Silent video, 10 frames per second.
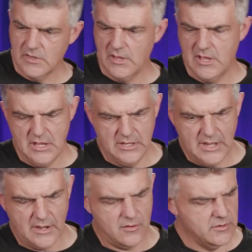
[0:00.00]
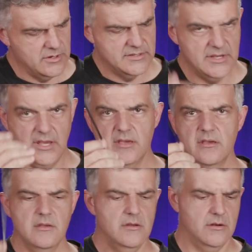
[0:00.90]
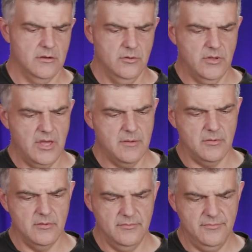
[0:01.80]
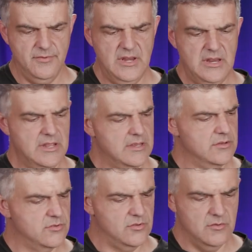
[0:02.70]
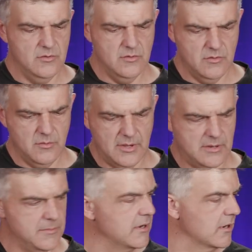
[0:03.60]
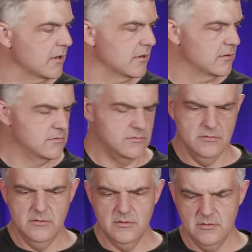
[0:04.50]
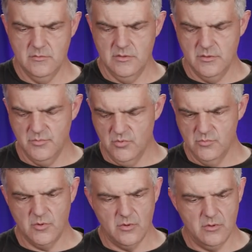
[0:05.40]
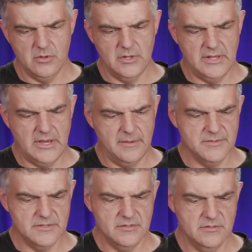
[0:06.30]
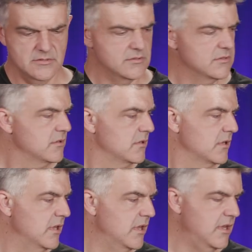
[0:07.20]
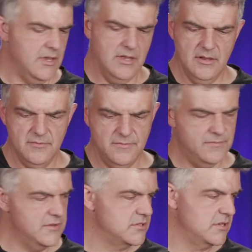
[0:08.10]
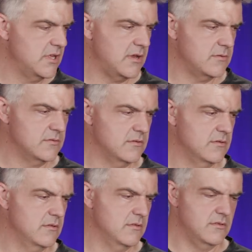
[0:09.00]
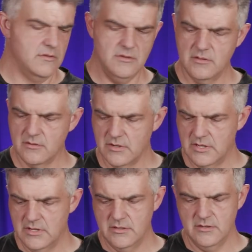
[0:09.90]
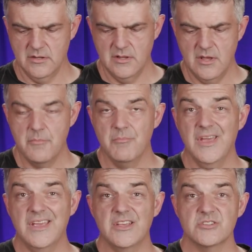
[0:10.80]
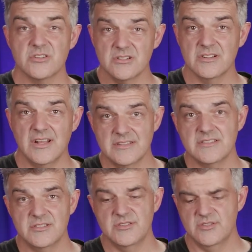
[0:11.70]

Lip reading: And now we're gonna take our new cable, feed it into the bottom here with the boom pole collapsed, and fish it out the other end, making sure not to